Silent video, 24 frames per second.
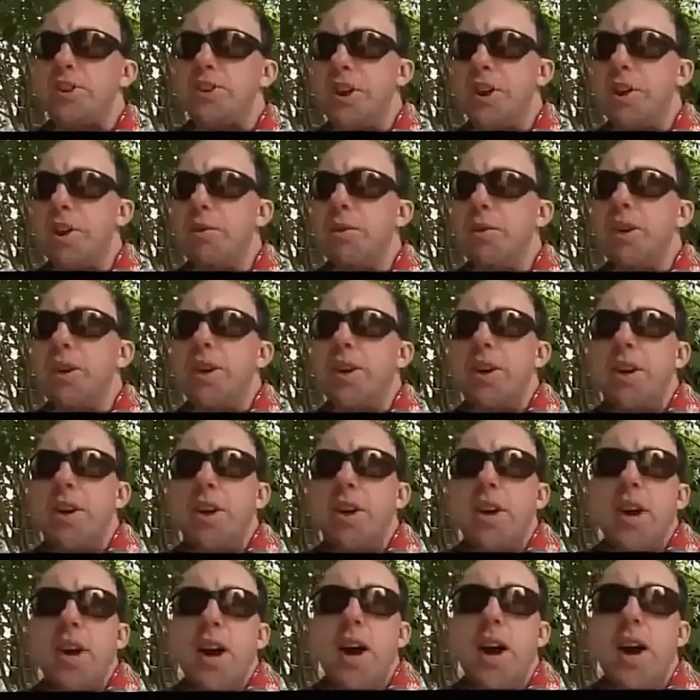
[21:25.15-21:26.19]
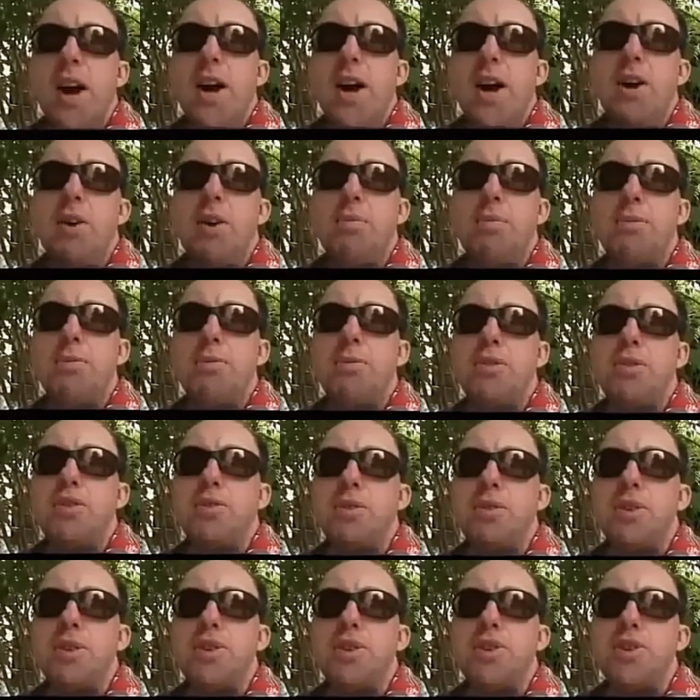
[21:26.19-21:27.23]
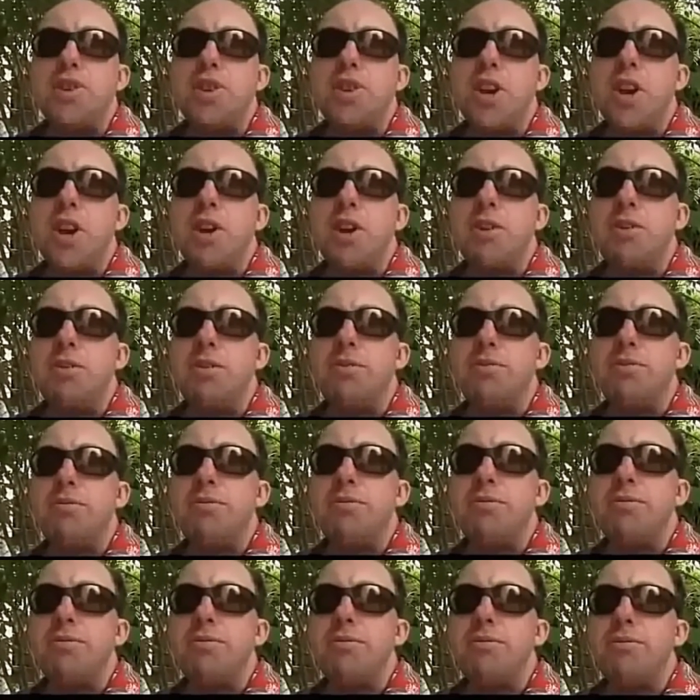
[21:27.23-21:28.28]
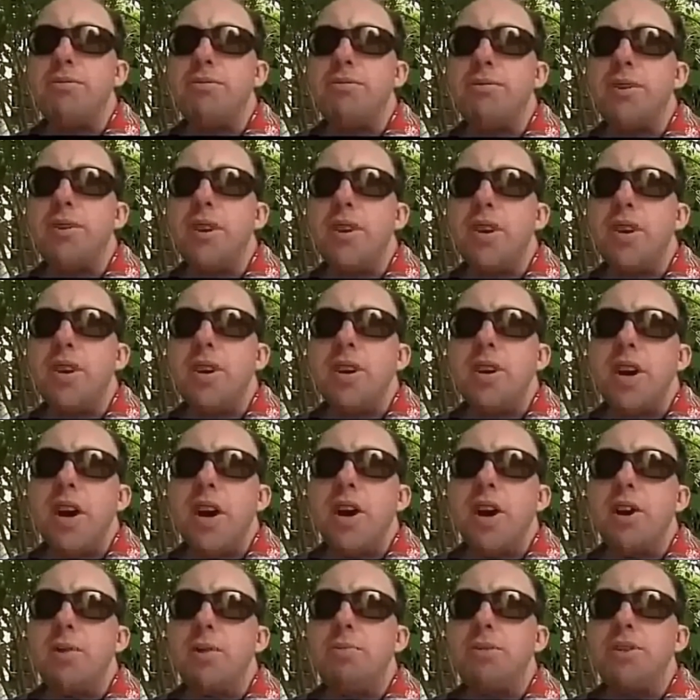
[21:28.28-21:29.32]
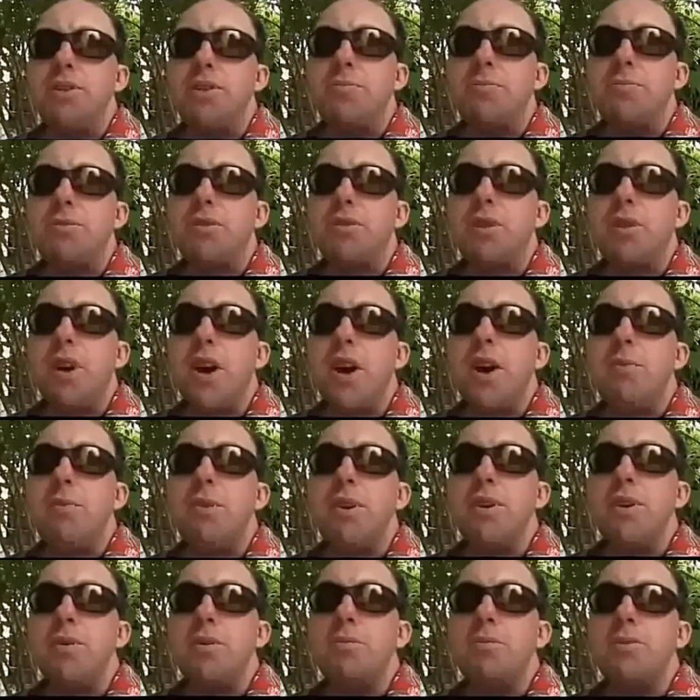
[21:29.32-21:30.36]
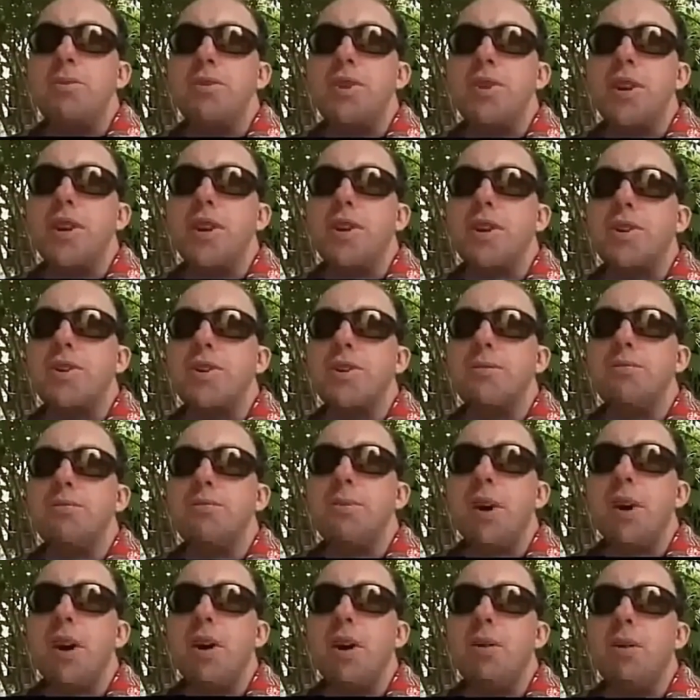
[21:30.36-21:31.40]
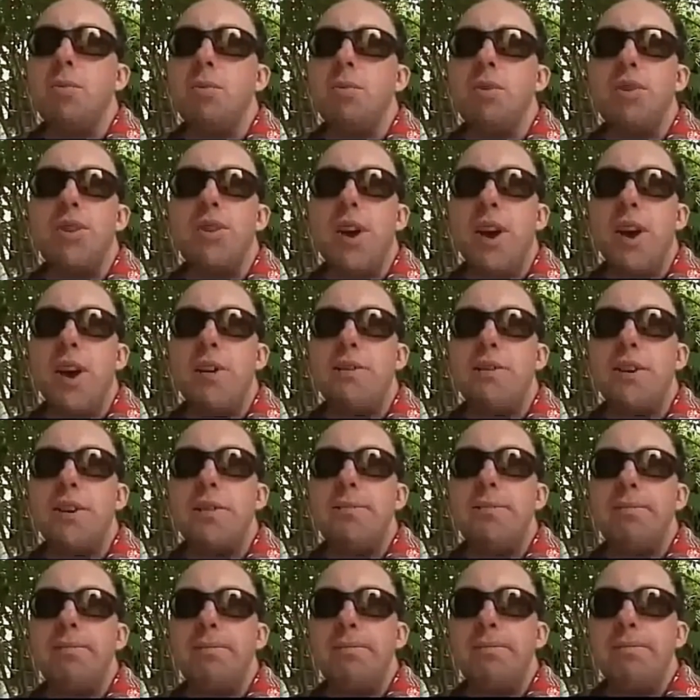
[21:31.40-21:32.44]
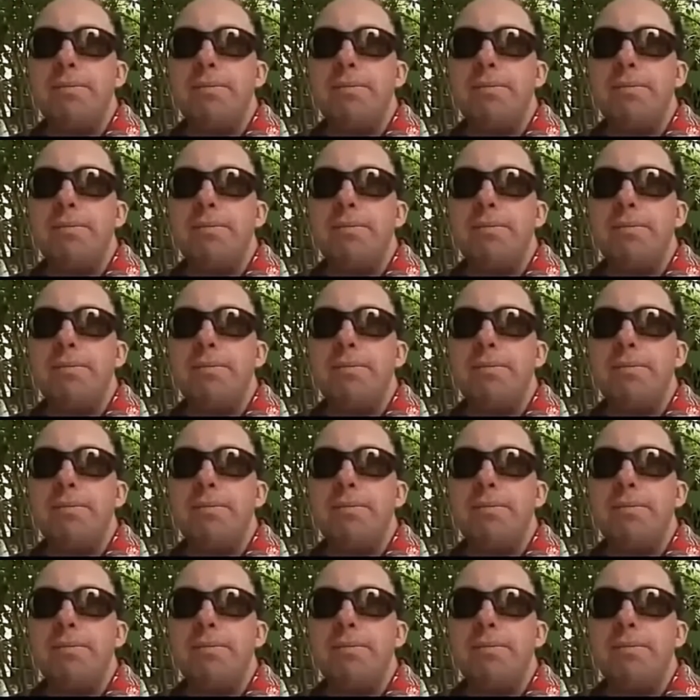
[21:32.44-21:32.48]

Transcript: So, uh, I hope you enjoy this channel. I hope you subscribe. I hope you take some uh, worth out of it.